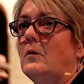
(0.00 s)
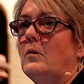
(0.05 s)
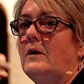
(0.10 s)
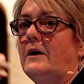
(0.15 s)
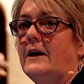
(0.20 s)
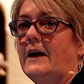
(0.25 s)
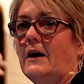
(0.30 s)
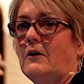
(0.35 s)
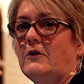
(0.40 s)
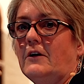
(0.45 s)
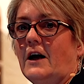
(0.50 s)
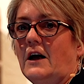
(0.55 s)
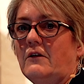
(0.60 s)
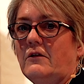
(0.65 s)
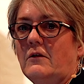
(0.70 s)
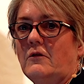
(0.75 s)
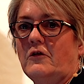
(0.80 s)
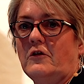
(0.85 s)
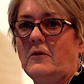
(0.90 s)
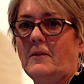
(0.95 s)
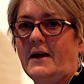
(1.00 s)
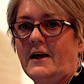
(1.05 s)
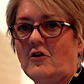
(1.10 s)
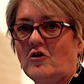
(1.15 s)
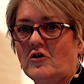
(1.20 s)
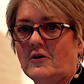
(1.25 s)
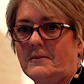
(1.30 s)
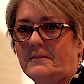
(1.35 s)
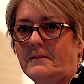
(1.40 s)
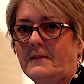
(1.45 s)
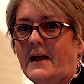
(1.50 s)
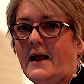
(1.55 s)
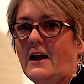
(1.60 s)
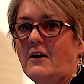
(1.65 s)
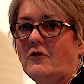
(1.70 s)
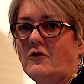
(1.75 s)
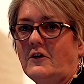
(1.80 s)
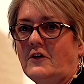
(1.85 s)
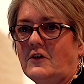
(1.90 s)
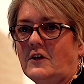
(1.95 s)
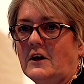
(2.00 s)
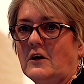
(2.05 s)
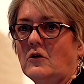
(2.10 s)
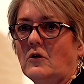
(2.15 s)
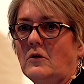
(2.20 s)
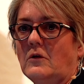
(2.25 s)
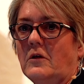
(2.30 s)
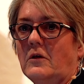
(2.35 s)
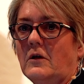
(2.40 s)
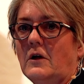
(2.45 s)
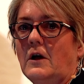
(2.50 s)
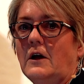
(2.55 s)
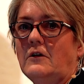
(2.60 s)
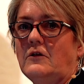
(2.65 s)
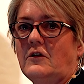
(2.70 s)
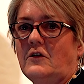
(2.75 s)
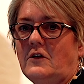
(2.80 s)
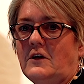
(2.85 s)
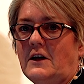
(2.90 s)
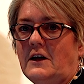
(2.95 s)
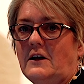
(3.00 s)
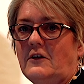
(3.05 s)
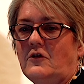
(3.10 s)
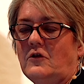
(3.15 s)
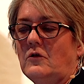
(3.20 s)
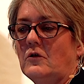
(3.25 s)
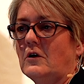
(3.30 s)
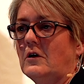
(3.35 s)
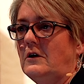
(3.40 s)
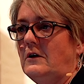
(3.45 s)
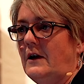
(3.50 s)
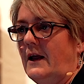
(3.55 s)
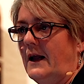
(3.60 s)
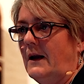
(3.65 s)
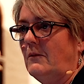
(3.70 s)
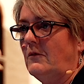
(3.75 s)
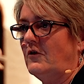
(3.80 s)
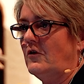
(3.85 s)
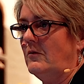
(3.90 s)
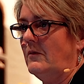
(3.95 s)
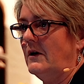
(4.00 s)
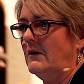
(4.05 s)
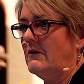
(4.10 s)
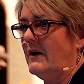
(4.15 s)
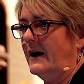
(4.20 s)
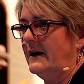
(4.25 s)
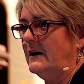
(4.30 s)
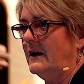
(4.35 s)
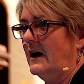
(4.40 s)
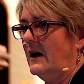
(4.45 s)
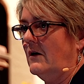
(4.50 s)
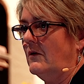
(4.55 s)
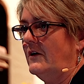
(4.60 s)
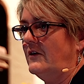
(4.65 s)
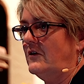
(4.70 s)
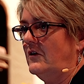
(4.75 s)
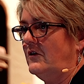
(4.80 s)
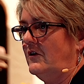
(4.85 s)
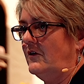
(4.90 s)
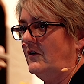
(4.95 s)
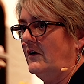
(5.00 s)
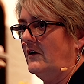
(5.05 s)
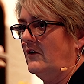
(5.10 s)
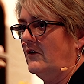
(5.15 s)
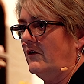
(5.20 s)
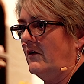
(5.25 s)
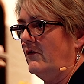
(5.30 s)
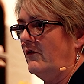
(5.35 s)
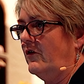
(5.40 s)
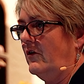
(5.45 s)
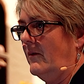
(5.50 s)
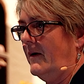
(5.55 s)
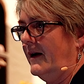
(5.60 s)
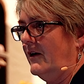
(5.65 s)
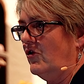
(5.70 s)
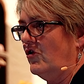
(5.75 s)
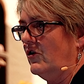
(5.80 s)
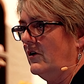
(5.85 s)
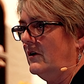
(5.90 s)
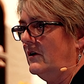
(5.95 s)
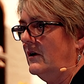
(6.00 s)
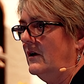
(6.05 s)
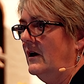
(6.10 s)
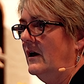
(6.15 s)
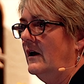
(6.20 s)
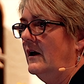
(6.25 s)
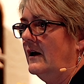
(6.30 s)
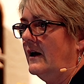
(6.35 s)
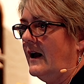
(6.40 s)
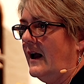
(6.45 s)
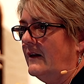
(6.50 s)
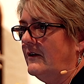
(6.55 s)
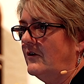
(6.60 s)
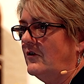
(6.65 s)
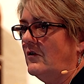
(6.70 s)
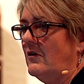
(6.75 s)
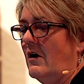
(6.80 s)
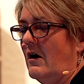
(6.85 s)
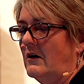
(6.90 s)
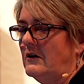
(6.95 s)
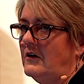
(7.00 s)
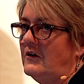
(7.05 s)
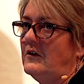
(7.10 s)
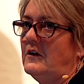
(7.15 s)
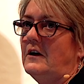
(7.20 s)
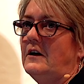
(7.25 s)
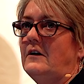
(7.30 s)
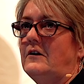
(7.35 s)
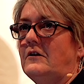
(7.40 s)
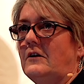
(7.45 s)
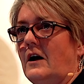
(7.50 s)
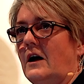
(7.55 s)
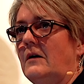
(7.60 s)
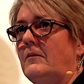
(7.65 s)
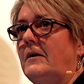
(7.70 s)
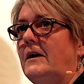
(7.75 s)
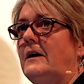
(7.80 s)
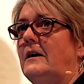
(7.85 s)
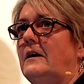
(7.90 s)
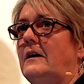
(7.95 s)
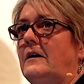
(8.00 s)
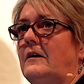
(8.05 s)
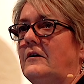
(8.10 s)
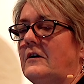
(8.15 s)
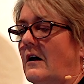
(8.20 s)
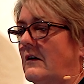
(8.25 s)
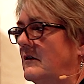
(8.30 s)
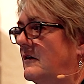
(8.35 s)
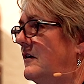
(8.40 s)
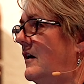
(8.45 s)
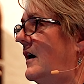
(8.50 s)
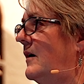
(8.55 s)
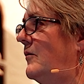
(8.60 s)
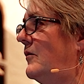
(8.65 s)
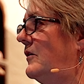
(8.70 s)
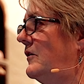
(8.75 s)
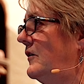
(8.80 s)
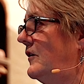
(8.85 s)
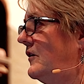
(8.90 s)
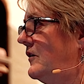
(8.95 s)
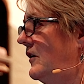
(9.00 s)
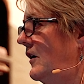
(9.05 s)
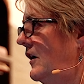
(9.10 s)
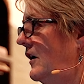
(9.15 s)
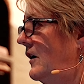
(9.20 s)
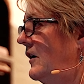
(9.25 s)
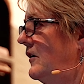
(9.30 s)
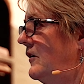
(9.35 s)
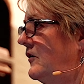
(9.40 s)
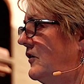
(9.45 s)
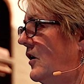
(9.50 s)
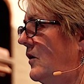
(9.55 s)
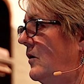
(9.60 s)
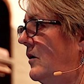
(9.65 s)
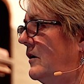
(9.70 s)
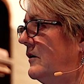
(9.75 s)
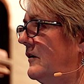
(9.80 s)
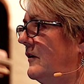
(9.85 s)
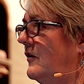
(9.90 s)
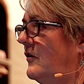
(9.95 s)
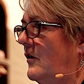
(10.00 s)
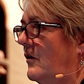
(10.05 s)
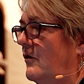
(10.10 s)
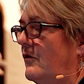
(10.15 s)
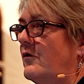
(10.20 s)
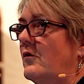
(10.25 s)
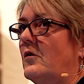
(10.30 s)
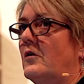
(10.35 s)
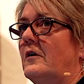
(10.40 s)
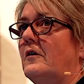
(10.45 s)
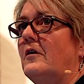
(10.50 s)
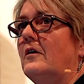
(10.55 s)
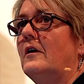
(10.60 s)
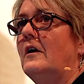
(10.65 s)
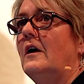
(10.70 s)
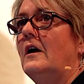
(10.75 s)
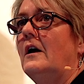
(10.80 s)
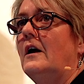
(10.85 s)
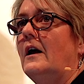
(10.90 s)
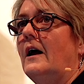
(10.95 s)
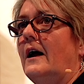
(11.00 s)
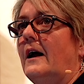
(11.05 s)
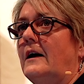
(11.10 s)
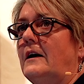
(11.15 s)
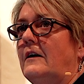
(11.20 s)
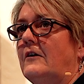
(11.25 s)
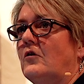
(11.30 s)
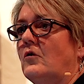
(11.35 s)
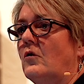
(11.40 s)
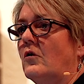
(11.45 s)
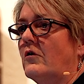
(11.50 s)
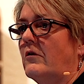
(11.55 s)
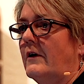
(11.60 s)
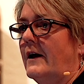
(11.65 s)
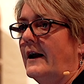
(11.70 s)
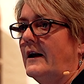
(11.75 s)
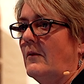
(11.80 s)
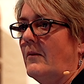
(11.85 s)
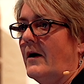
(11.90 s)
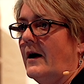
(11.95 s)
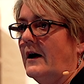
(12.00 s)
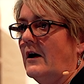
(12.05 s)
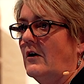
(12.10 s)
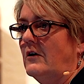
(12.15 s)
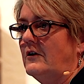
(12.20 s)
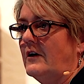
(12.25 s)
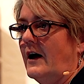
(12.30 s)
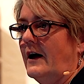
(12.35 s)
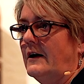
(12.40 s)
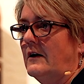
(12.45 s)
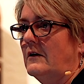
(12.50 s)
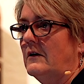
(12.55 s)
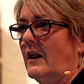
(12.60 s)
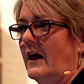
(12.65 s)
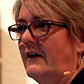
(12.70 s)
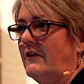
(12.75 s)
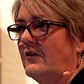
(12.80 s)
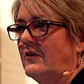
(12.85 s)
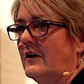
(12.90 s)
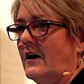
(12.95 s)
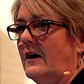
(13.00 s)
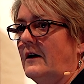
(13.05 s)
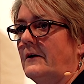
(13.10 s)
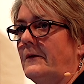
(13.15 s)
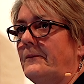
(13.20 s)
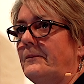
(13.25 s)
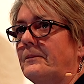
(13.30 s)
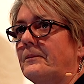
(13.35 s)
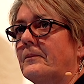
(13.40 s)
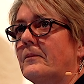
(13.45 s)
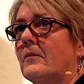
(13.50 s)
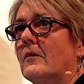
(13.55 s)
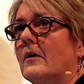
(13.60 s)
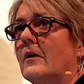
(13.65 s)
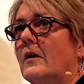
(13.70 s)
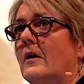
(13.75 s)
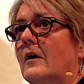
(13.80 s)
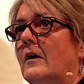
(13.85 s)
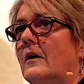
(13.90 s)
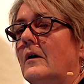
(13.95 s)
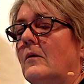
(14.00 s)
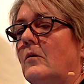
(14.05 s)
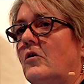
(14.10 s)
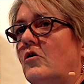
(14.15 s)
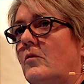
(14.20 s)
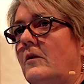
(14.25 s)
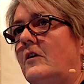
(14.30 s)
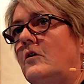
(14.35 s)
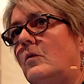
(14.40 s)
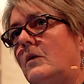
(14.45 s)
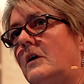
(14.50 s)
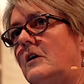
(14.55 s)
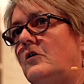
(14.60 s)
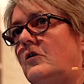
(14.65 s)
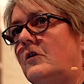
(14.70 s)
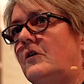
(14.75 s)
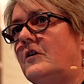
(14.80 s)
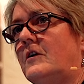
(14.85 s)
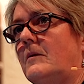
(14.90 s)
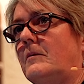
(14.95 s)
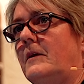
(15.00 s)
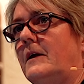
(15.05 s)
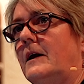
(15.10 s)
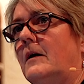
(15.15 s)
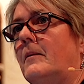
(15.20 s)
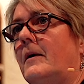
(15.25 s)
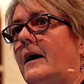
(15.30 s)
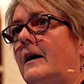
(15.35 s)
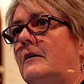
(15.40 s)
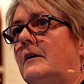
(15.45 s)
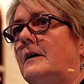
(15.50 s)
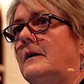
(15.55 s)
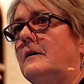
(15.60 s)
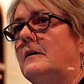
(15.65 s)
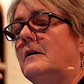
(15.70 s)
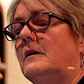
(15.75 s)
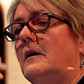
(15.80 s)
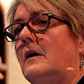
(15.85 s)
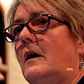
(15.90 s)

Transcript: We now die of inflammation. Every single disease you can name to me right now is a disease of inflammation. Cancer, heart disease, diabetes, Alzheimer's, so on and so forth. And it's all created by our diet and lifestyle, which means we can do something about it.